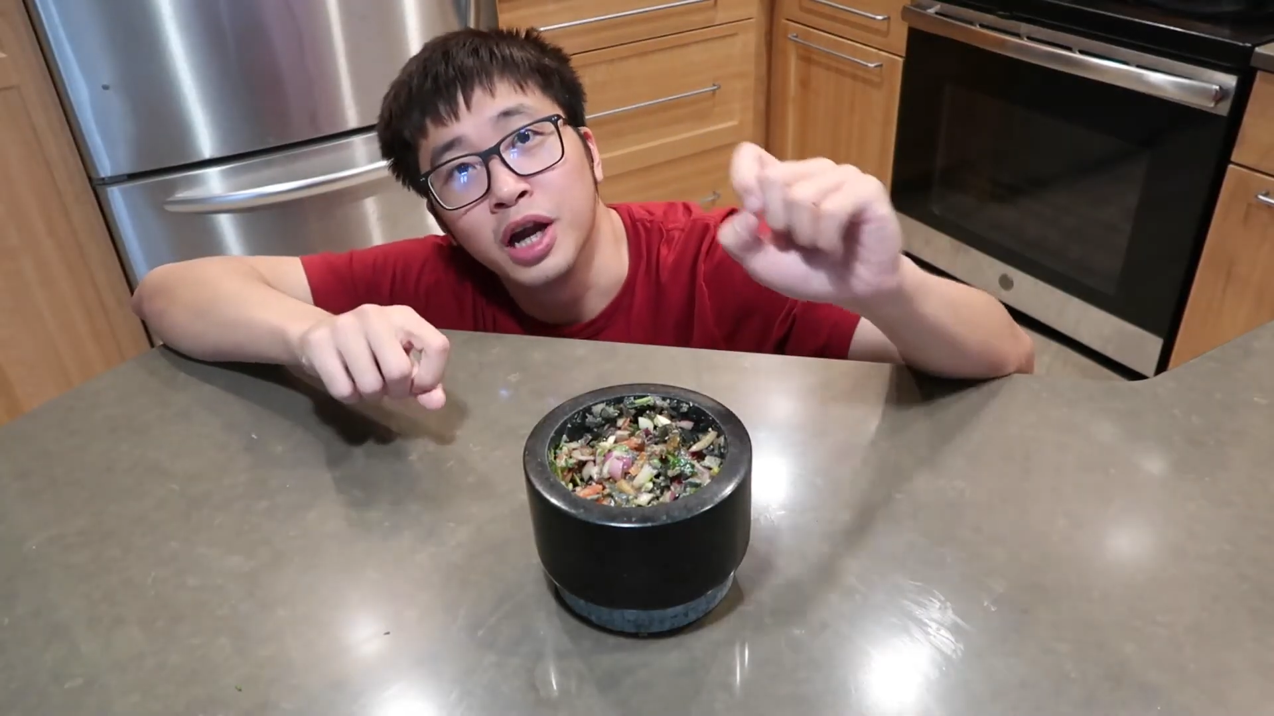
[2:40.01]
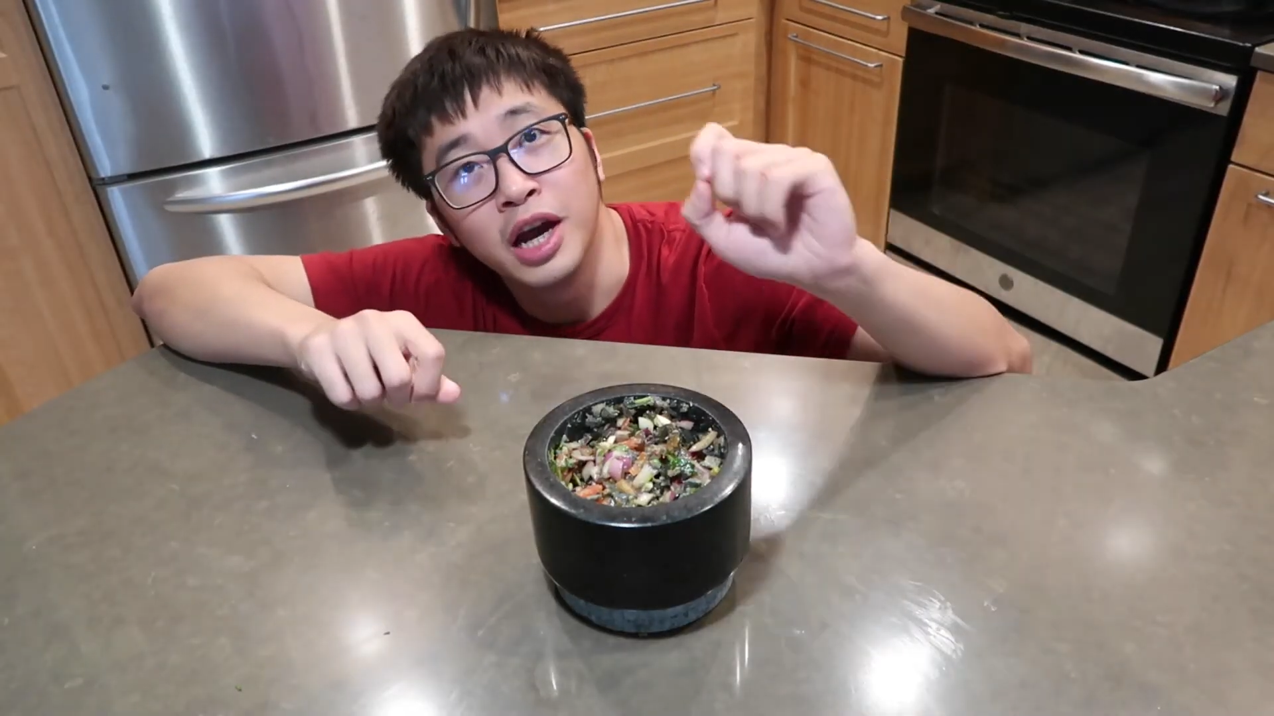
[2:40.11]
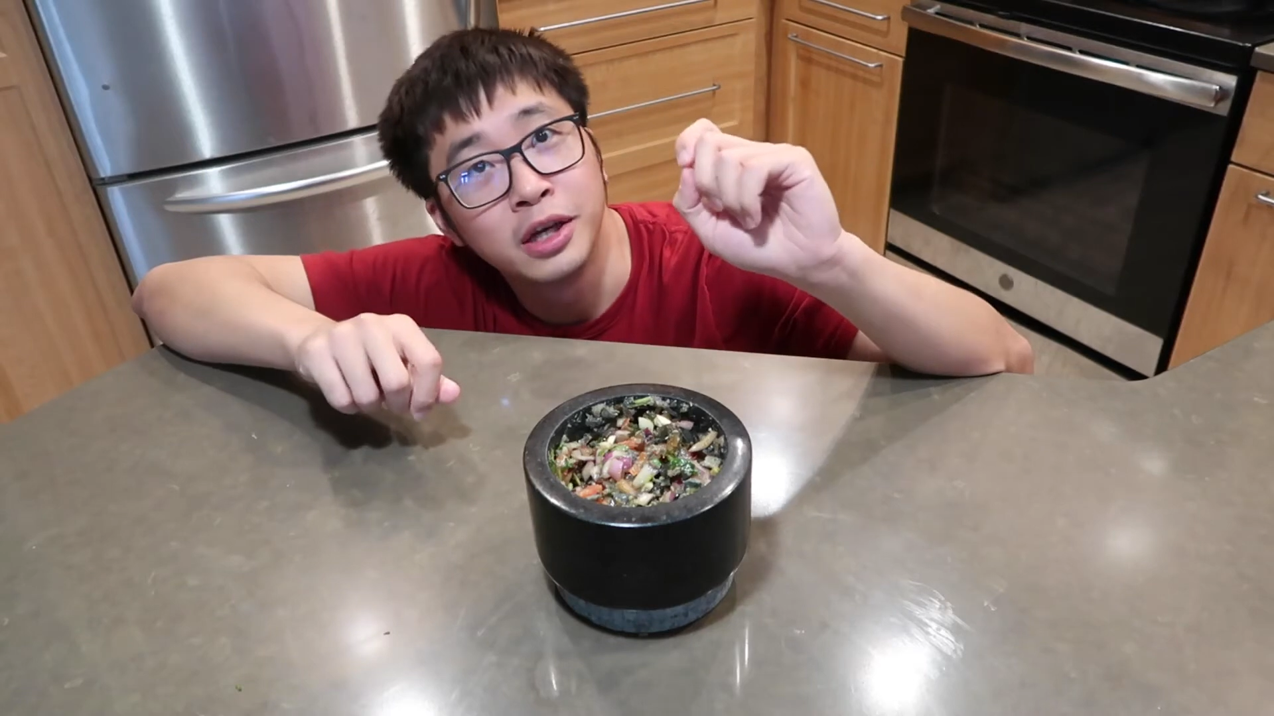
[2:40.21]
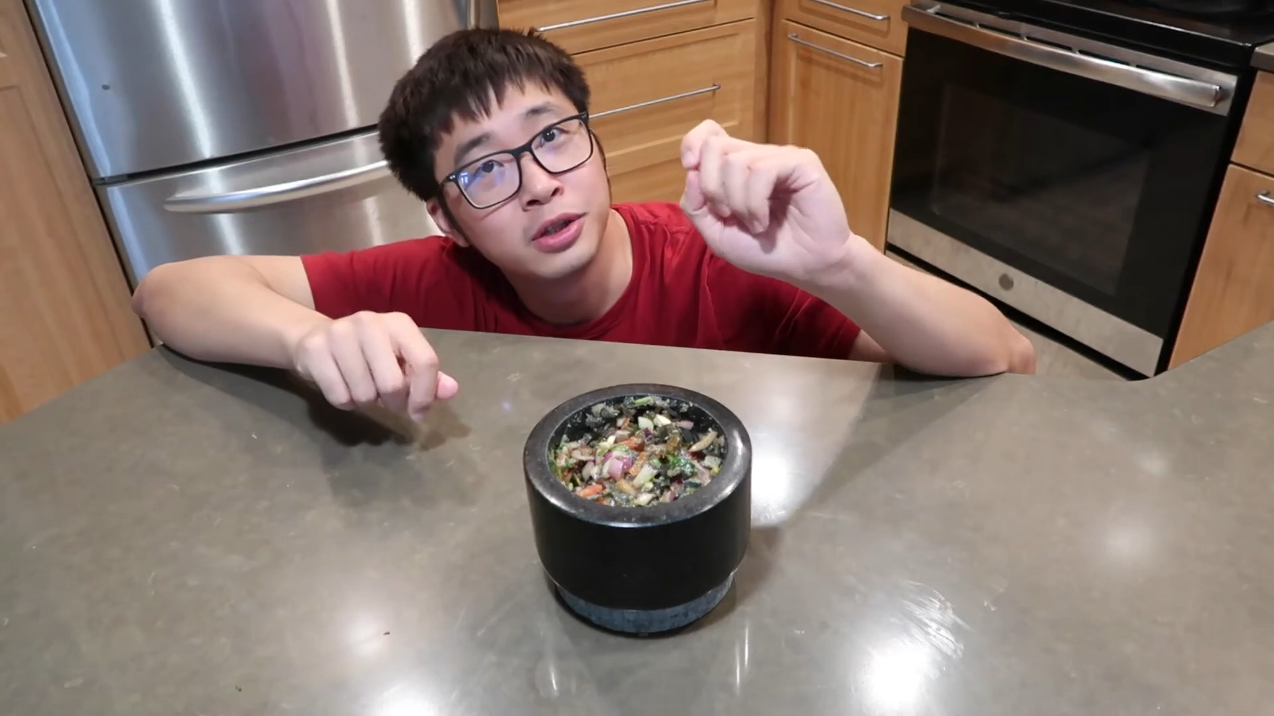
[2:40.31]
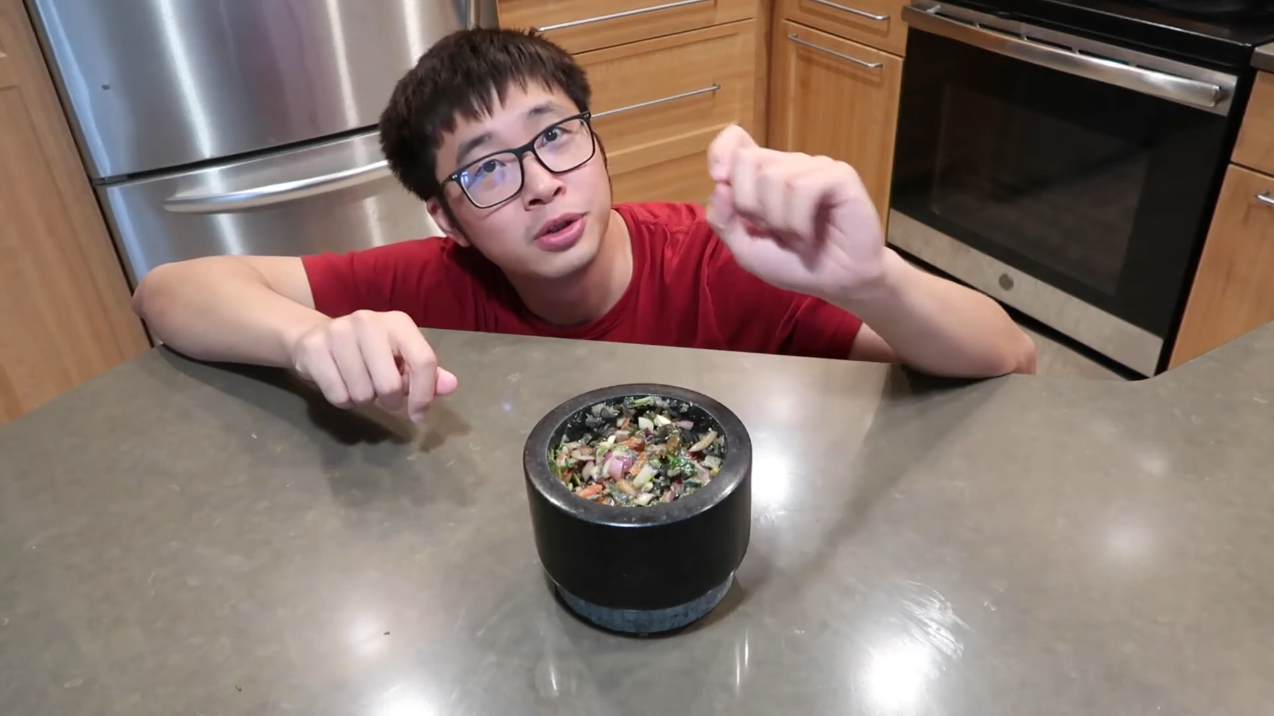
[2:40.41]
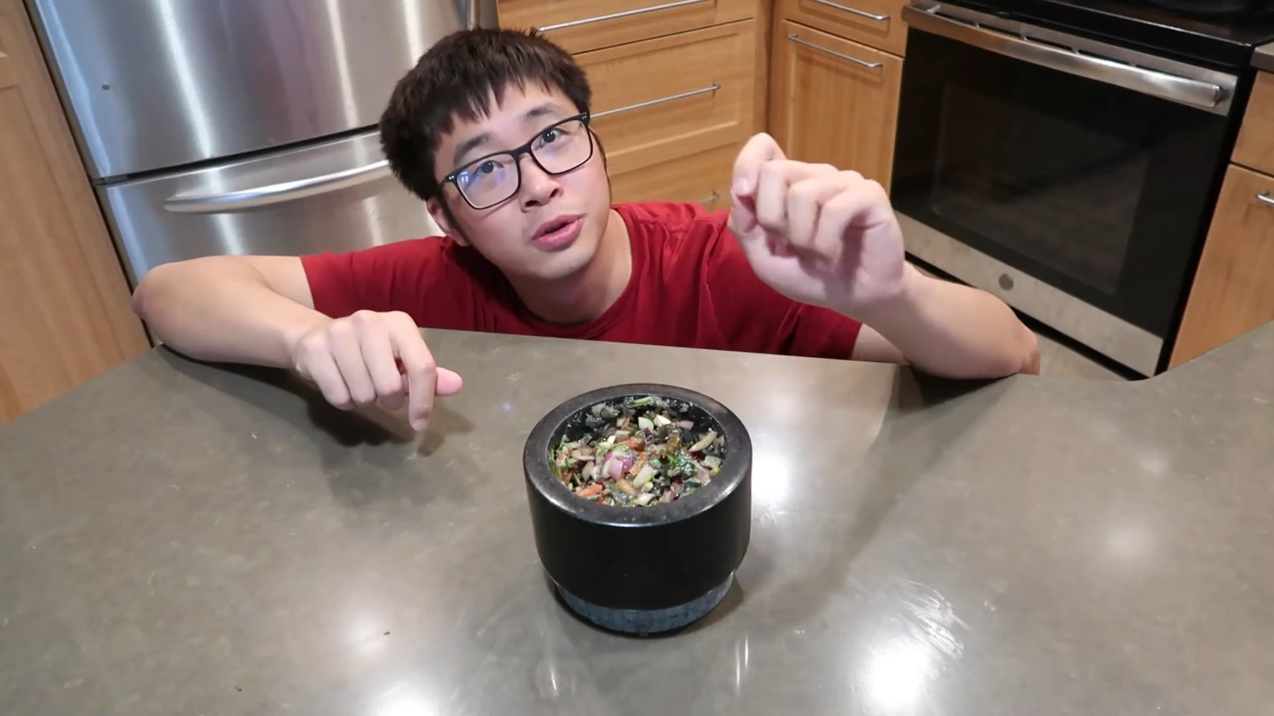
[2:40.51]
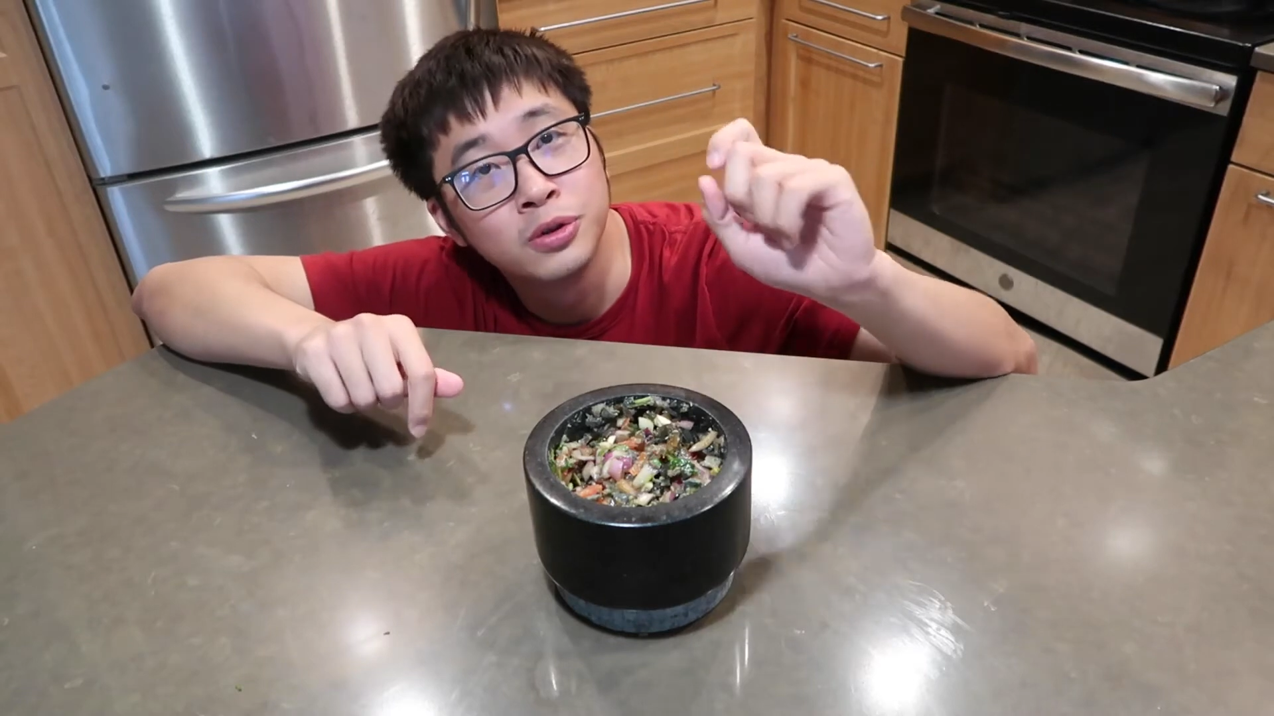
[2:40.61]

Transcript: I